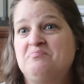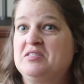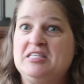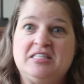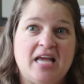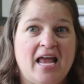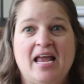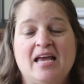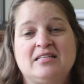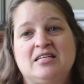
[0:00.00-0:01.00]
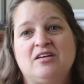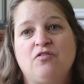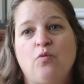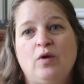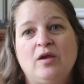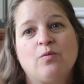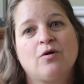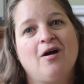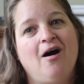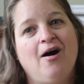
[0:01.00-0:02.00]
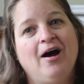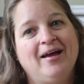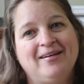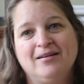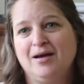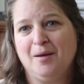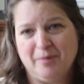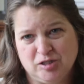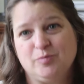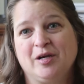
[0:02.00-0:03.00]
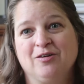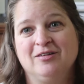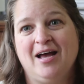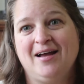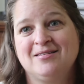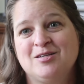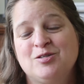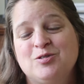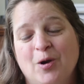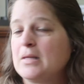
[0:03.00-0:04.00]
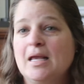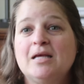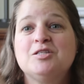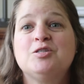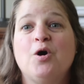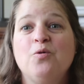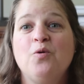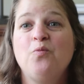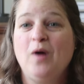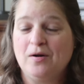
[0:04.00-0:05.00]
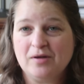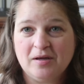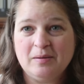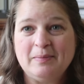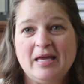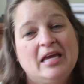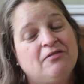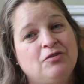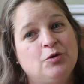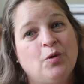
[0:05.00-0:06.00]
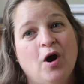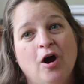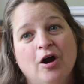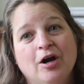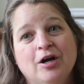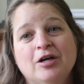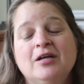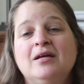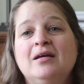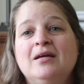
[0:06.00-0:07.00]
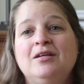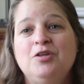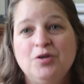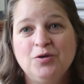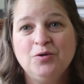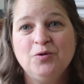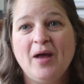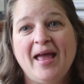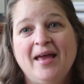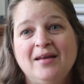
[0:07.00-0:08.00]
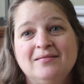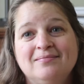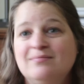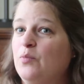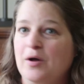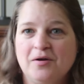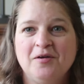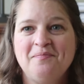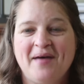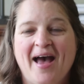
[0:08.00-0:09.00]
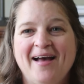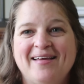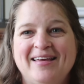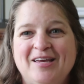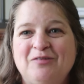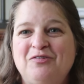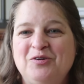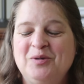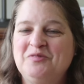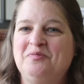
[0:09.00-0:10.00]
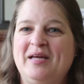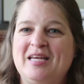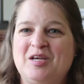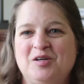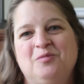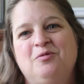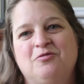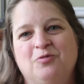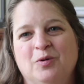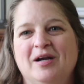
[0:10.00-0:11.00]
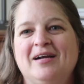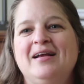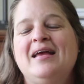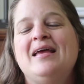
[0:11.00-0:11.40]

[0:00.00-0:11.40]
say, as if we were on a much bigger lot. So welcome if you are new, and welcome back if you have been here before.